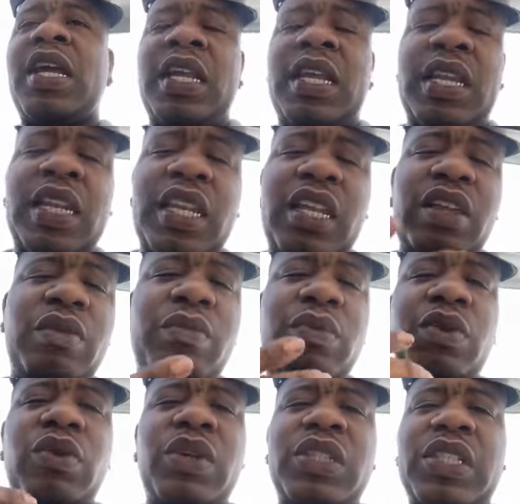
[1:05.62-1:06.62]
Man,
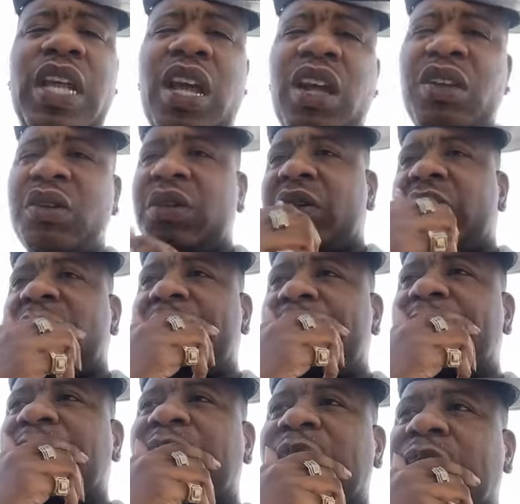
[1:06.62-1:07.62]
these boys out
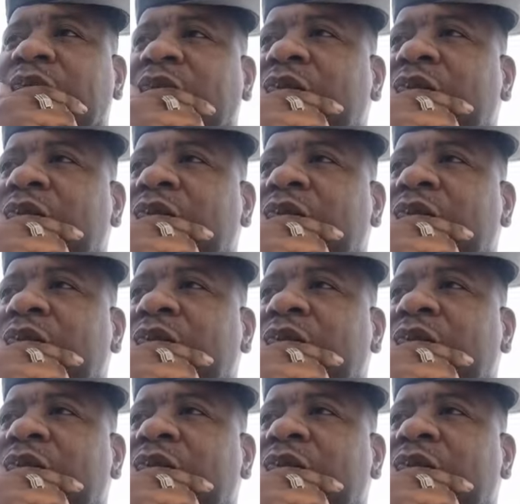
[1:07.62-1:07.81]
here